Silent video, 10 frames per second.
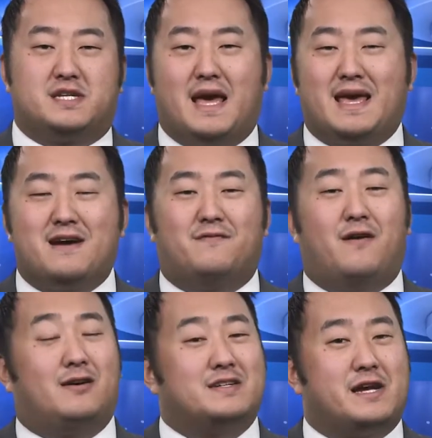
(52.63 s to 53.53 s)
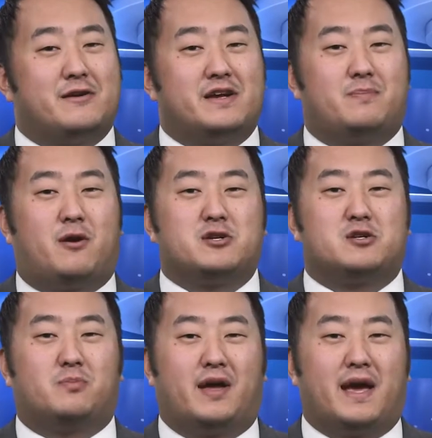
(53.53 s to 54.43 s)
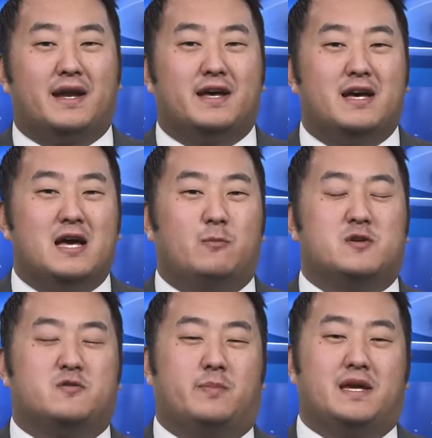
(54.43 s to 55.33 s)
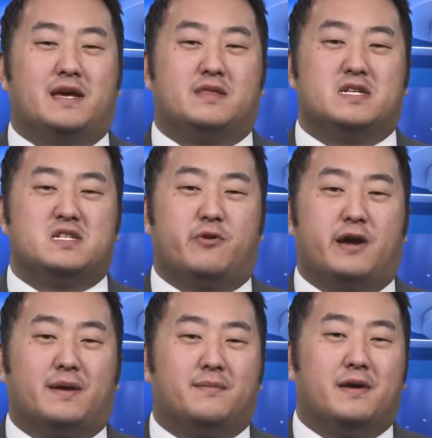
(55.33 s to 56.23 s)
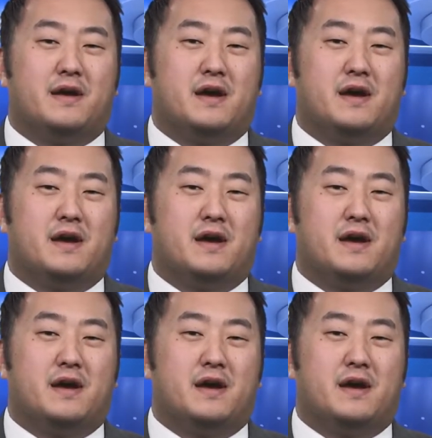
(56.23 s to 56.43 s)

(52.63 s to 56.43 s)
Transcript: a voluntary departure plan, which will begin this spring.